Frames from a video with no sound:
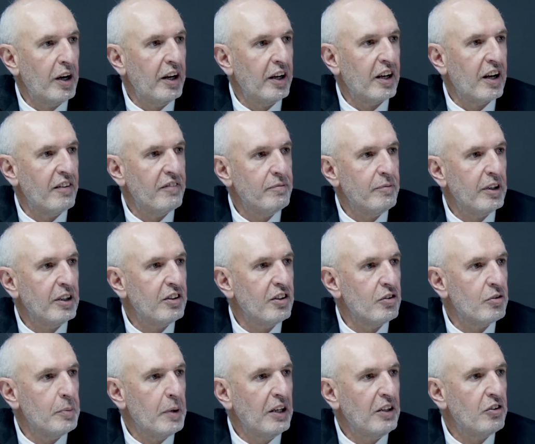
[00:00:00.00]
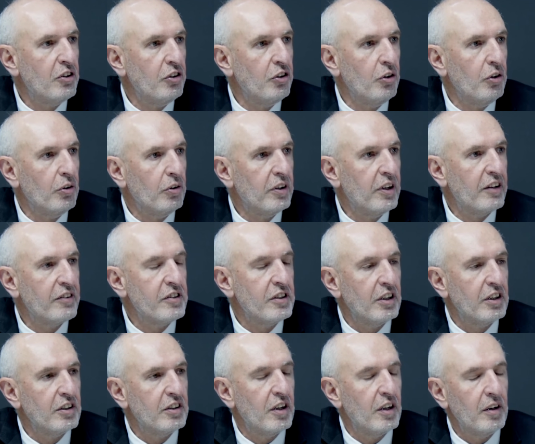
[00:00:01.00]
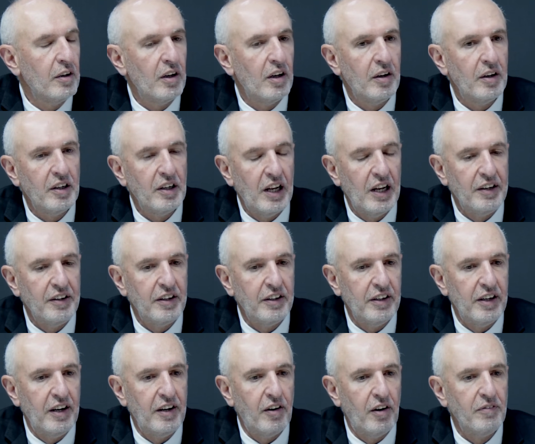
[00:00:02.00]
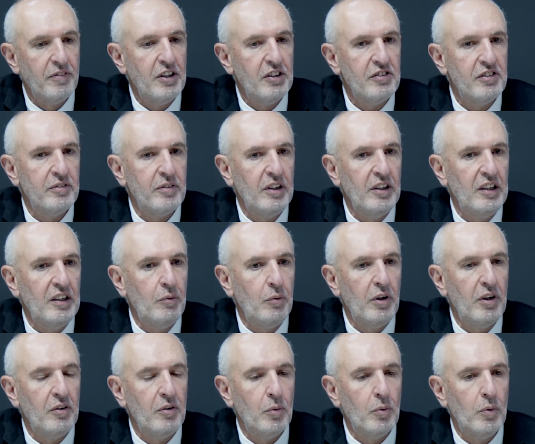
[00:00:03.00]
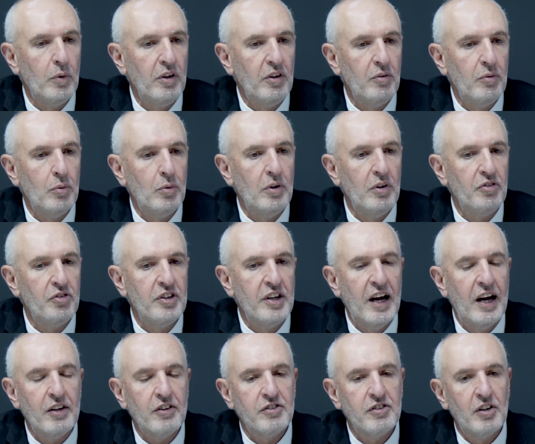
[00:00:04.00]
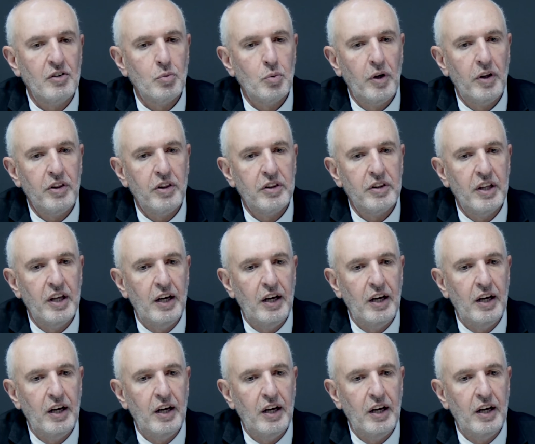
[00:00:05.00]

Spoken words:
a government is meant to do, doesn't it? And obviously we've now sit with